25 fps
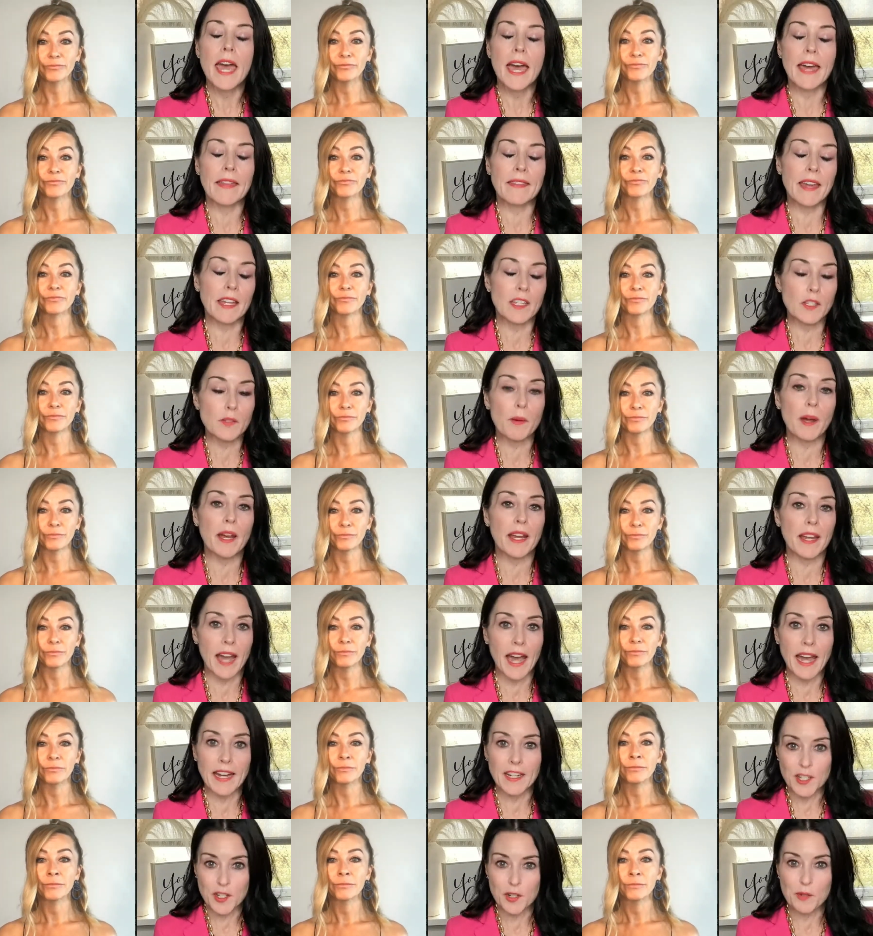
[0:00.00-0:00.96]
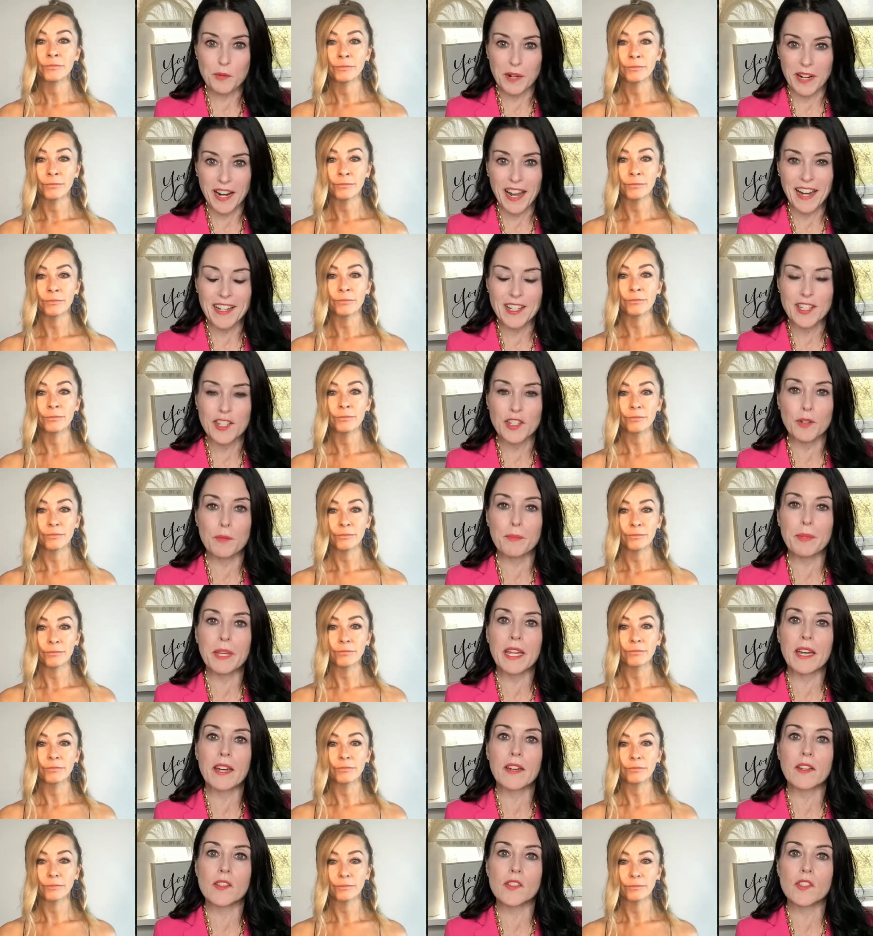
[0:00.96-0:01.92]
Speaker 1: And that's why I do what I do
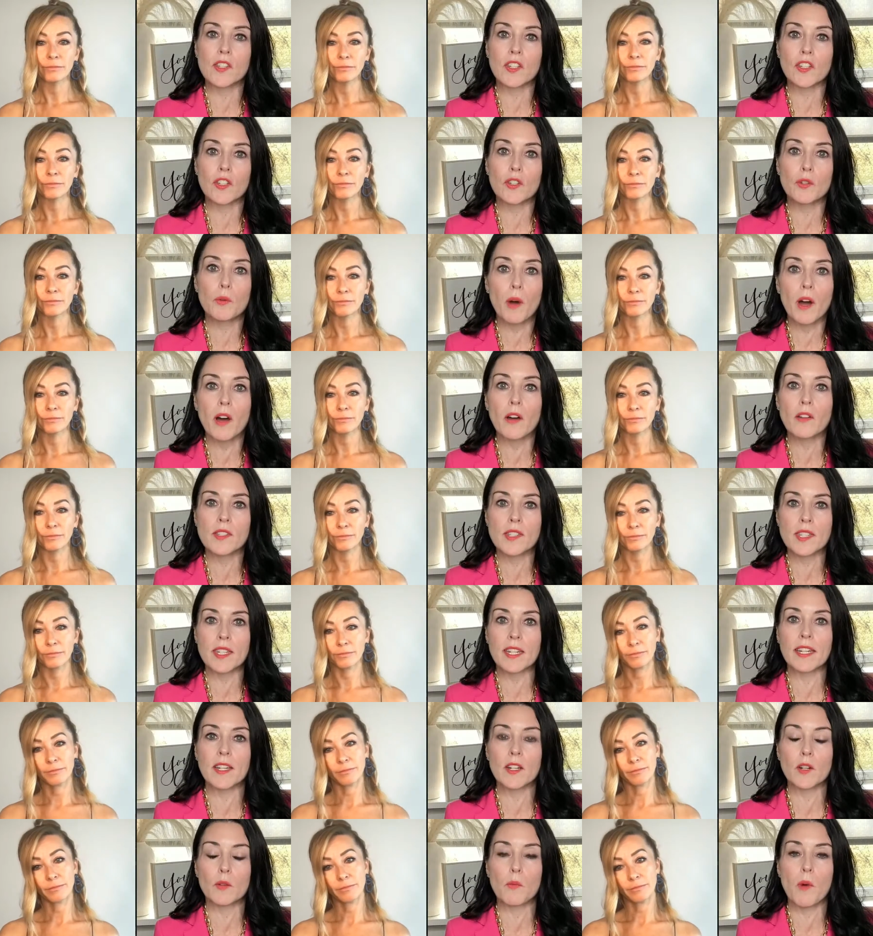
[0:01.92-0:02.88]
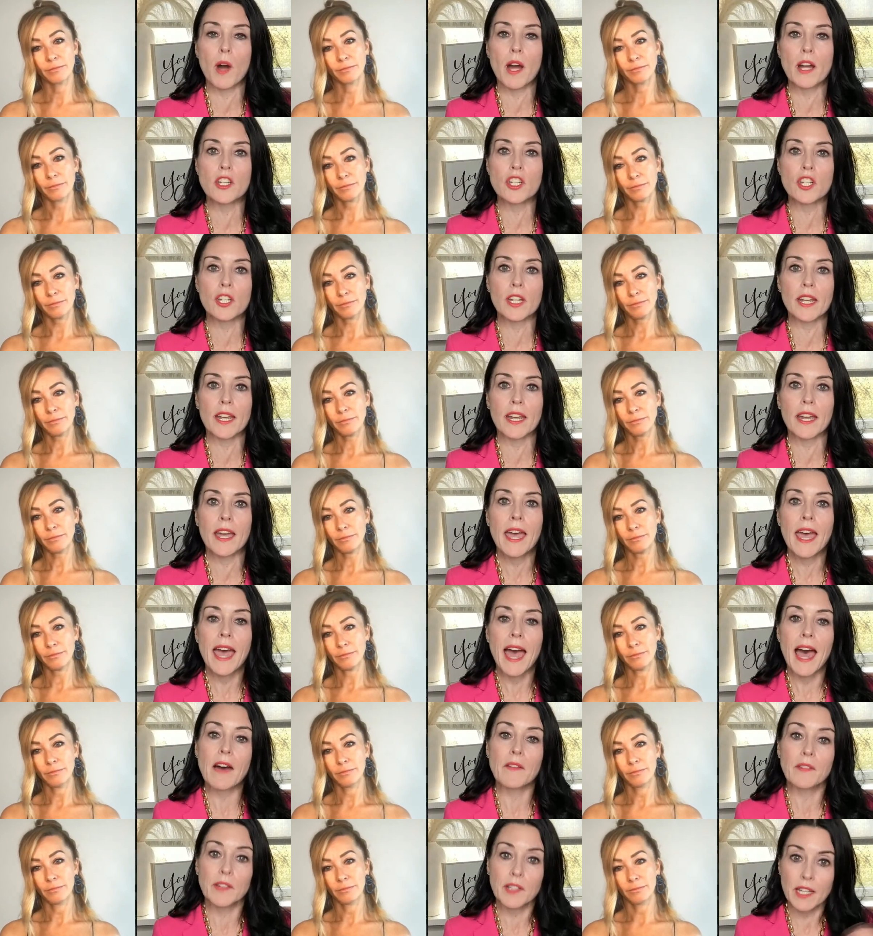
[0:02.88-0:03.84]
because you all sitting here watching
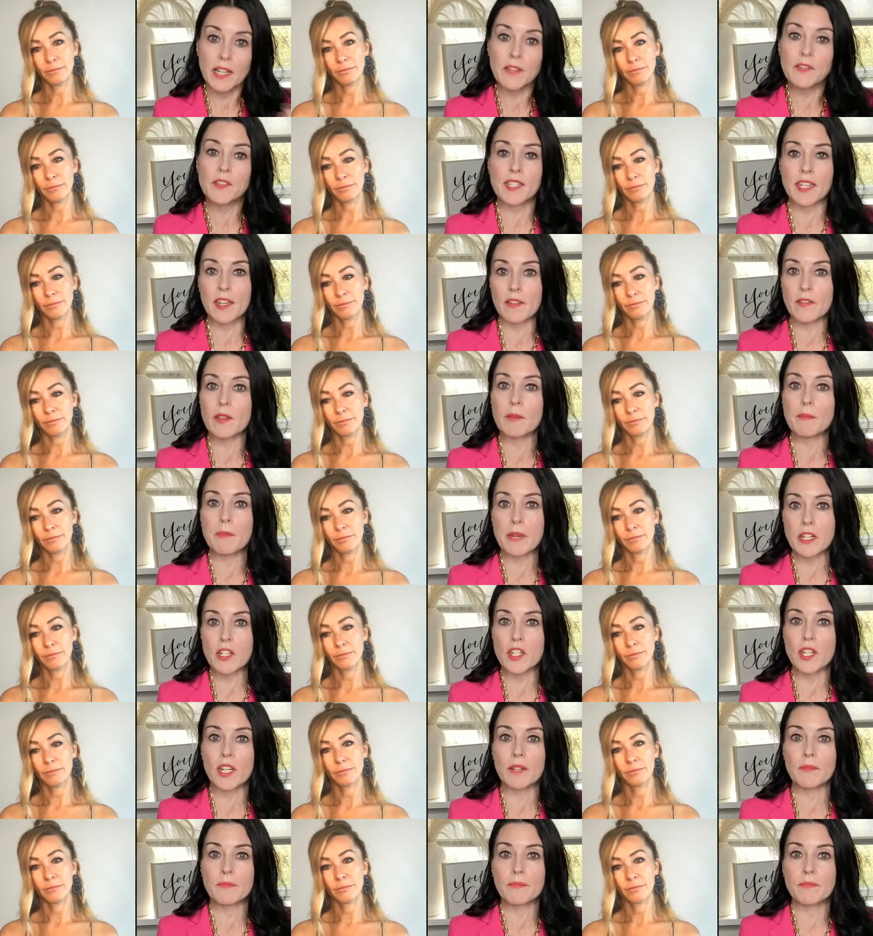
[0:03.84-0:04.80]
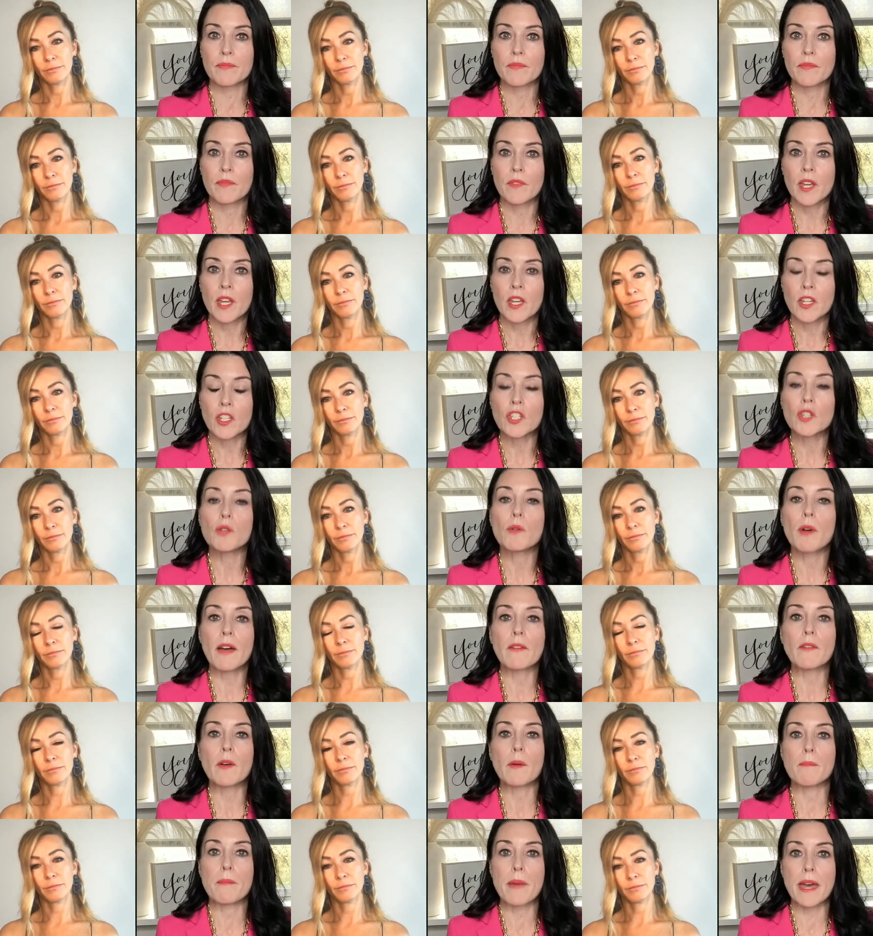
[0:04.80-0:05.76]
have a life saving mission. You
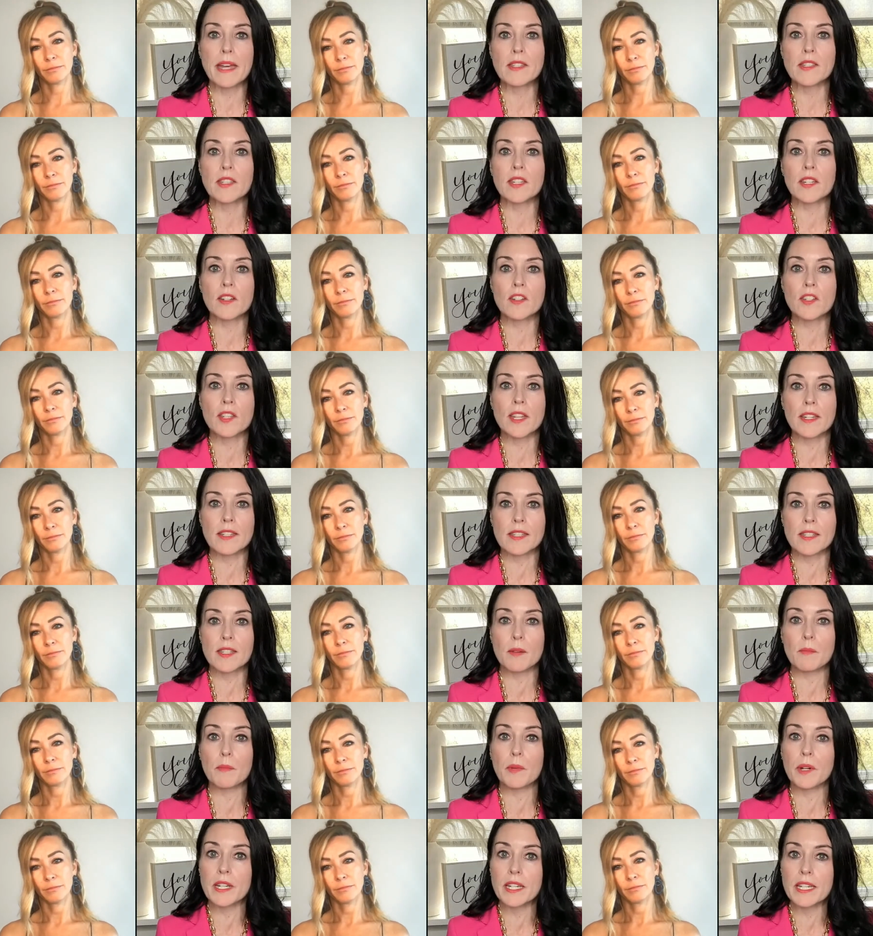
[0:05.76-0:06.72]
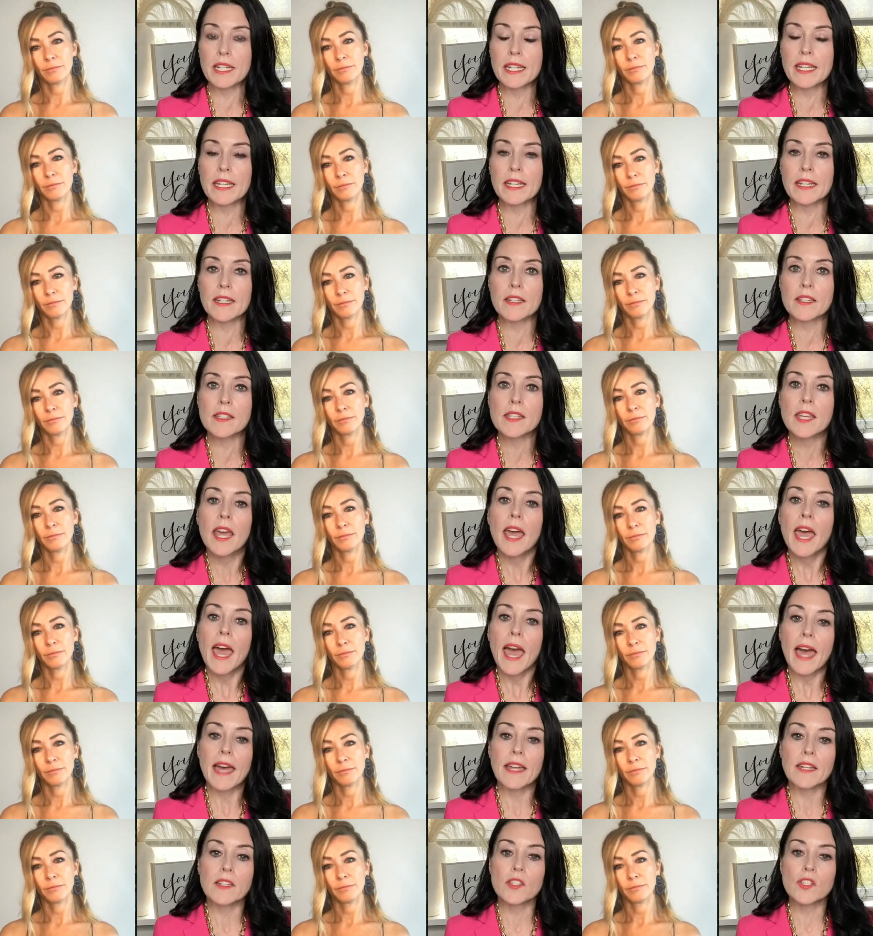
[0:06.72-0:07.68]
have a message that someone needs.
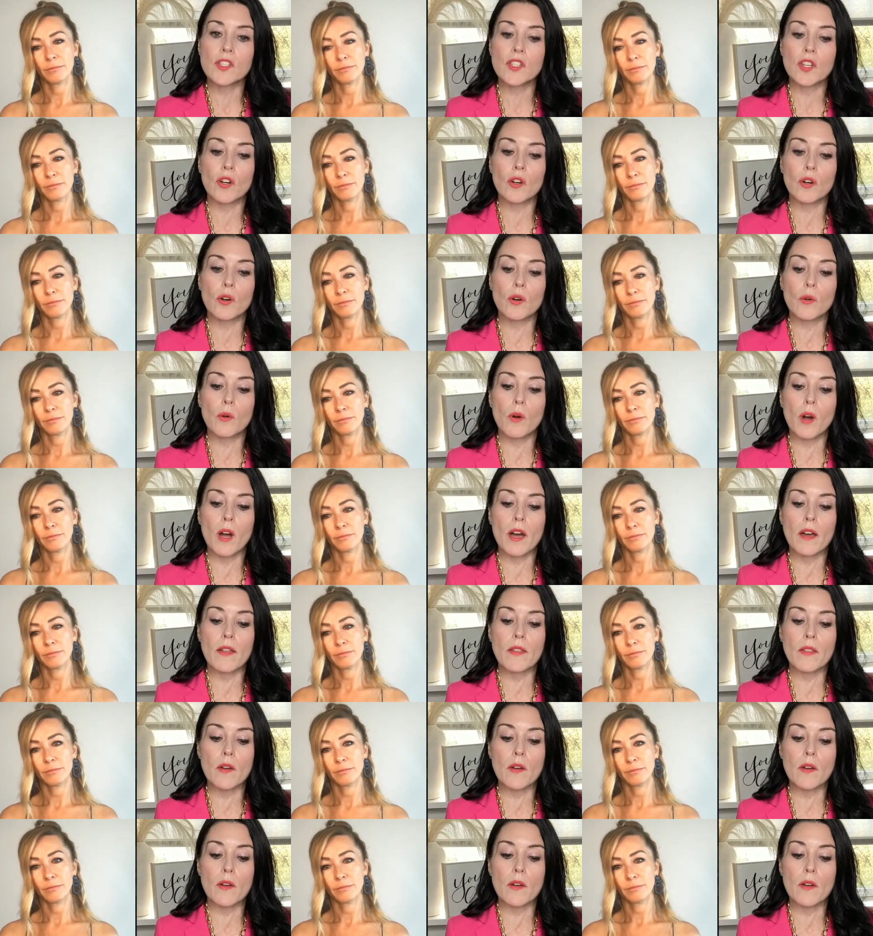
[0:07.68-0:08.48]
And so,